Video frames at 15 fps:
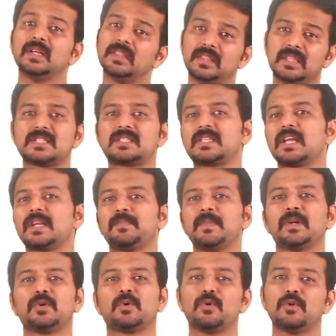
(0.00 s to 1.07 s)
This
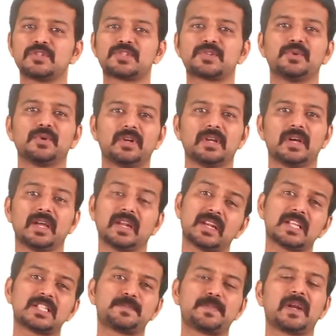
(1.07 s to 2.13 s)
statement holds good
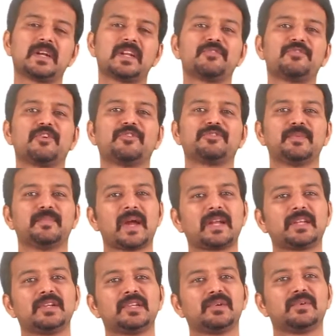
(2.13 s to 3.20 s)
irrespective of the
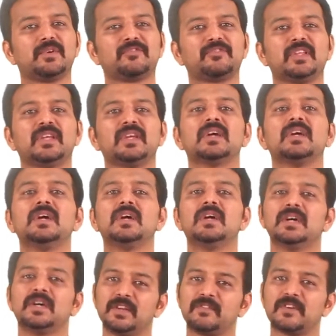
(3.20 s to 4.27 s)
magnitude of the
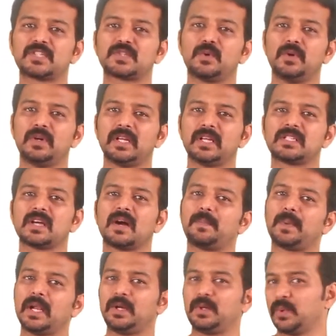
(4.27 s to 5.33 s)
reverse voltage
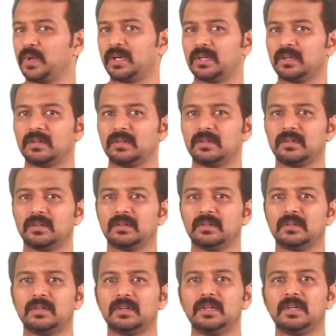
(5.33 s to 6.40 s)
applied to it.
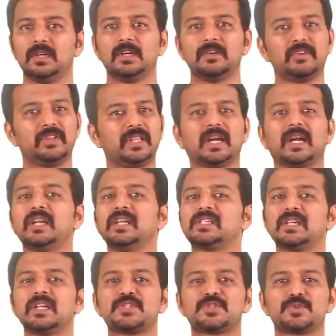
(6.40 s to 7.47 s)
When the
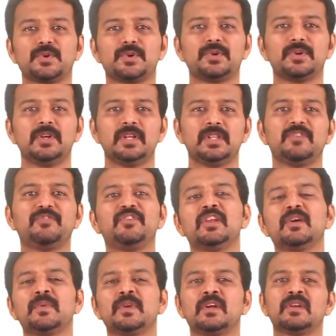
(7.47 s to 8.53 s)
condition is so, the
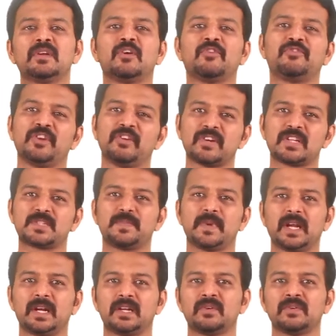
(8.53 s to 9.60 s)
phenomenon of reverse
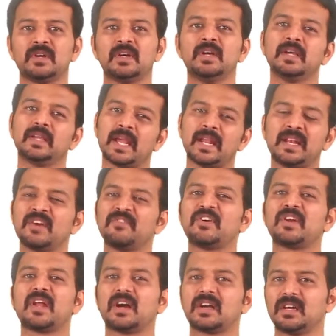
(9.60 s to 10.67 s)
breakdown can
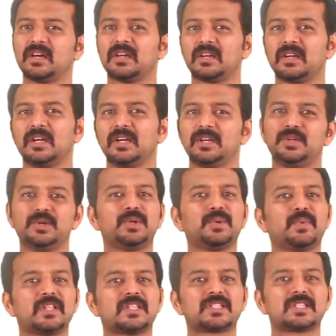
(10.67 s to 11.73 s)
never occur, due to
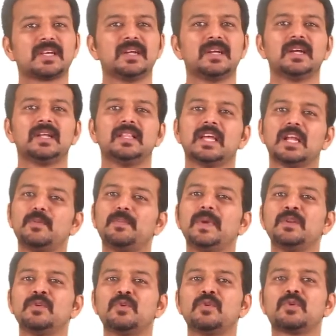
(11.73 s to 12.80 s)
which there will be
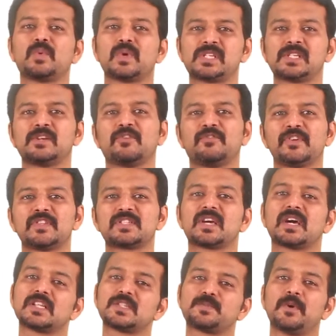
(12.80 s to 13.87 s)
no question of its
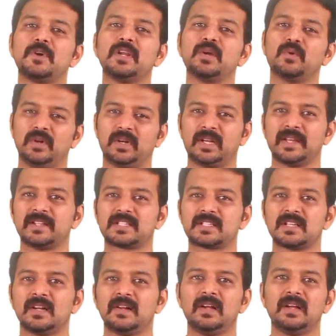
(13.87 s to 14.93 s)
corresponding voltage,
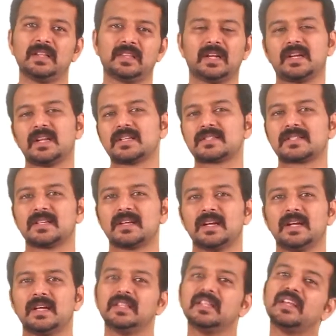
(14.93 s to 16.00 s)
that is
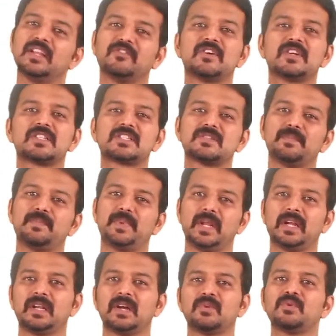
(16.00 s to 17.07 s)
the reverse
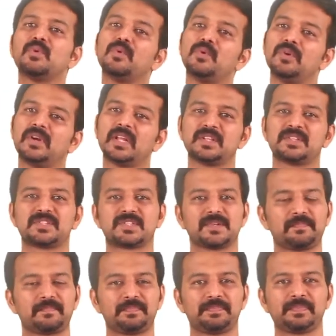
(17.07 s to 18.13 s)
breakdown voltage.
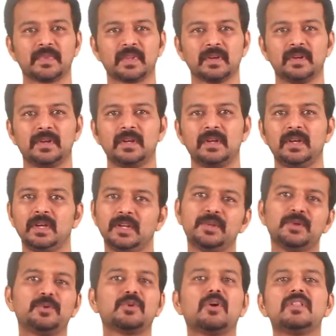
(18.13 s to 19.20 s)

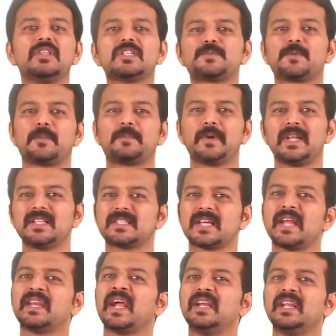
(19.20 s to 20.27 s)
Due to all these properties,
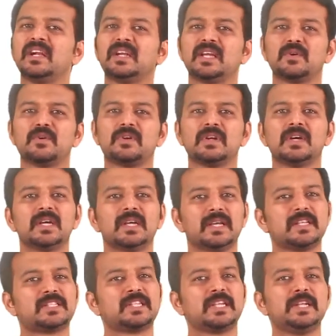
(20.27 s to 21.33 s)
an ideal diode
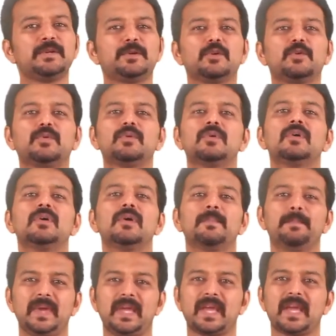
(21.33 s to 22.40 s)
is seen to
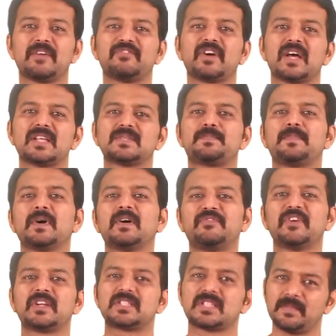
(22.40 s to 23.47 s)
behave as a
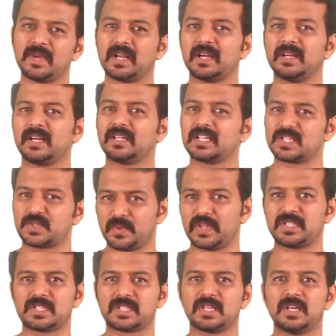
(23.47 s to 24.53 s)
perfect semiconductor
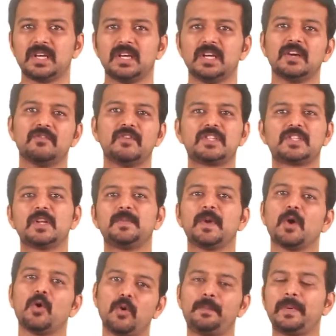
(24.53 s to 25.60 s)
switch, which will be
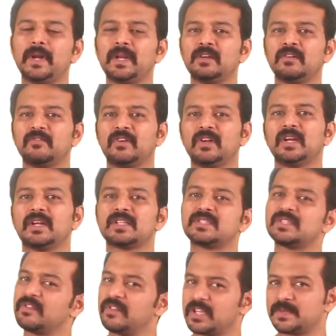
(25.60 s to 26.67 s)
open when it is
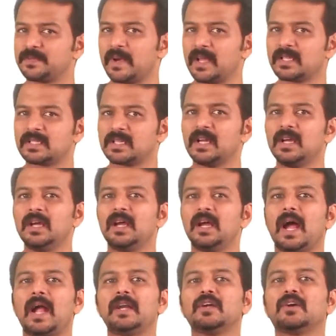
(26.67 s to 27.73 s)
reverse biased
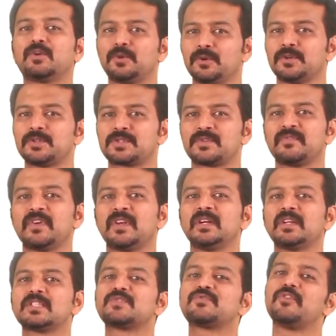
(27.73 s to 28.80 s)
and closed when
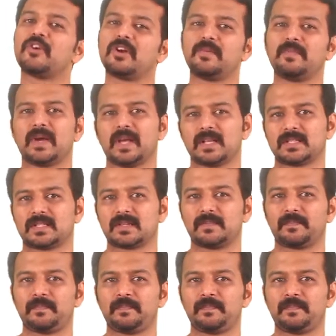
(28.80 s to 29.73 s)
it is forward biased.